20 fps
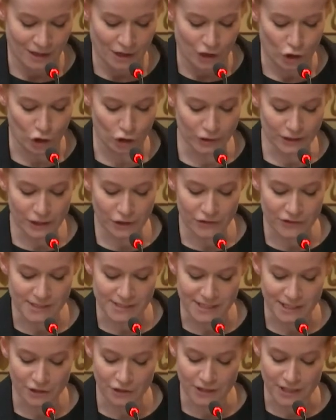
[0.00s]
Earlier
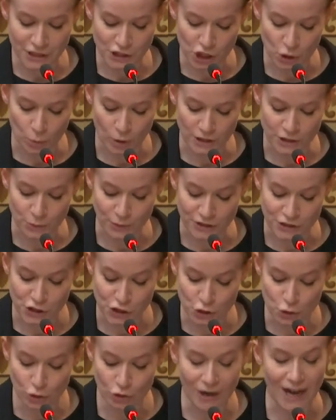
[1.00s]
this year, Nisha worked with
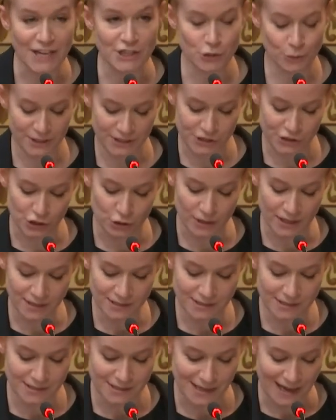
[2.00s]
two graduate
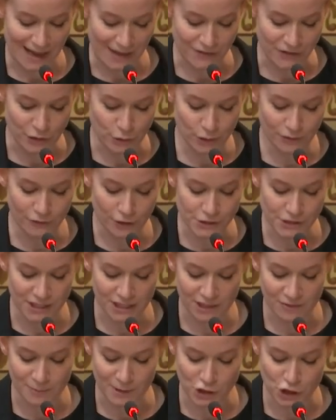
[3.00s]
students at the
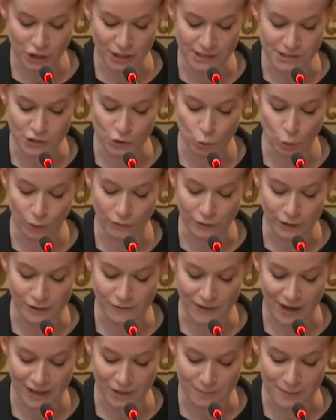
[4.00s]
University of Michigan School for
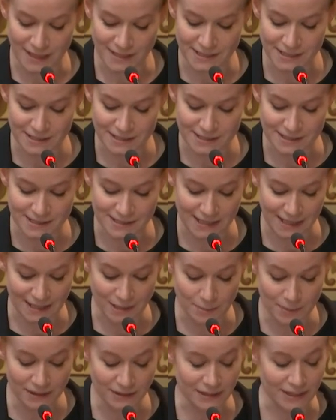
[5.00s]
Environment and
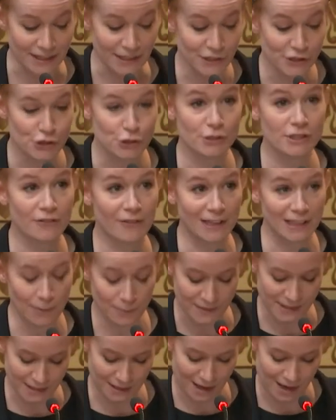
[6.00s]
Sustainability to
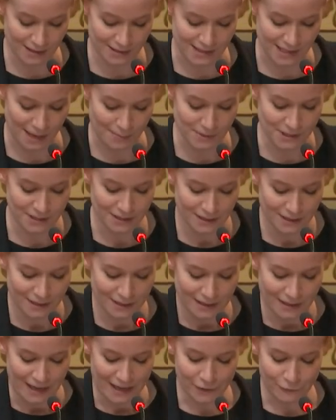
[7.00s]
develop this concept.
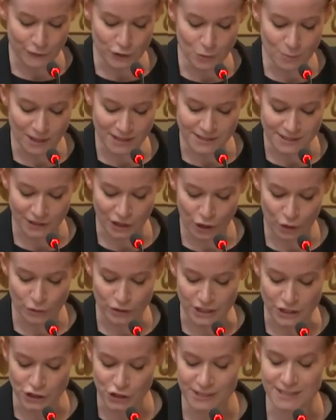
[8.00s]
And a few months ago,
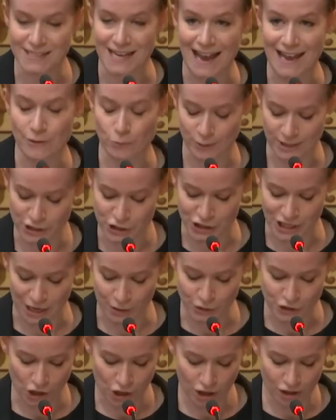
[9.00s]
Nisha's dad reached
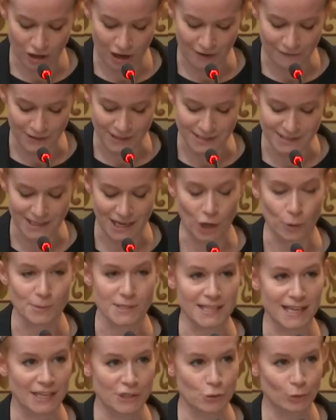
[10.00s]
out to our office to help
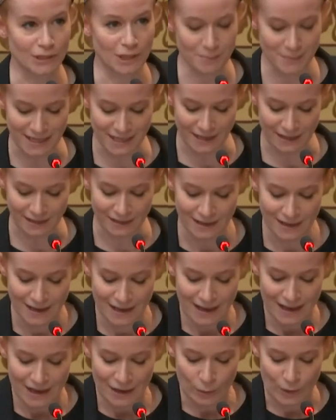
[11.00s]
schedule a meeting,
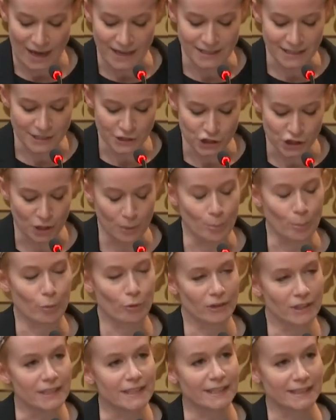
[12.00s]
and Nisha
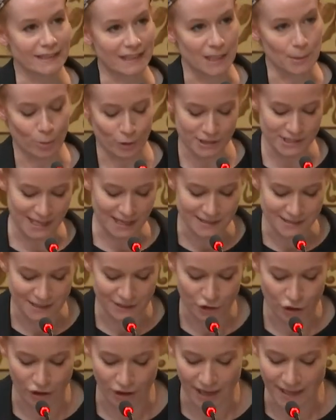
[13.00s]
brilliantly
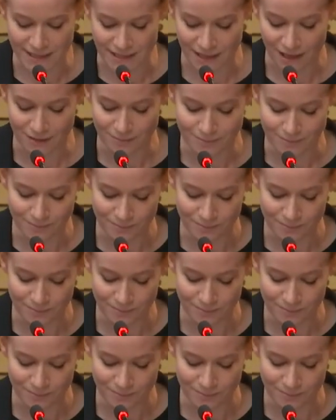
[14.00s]
presented her idea.